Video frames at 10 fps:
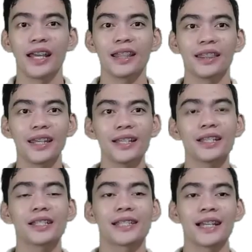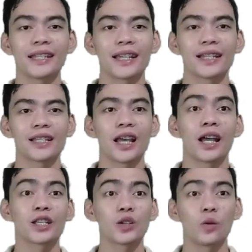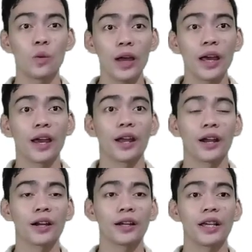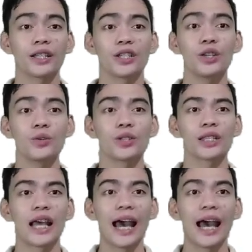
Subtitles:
In this sentence, square is used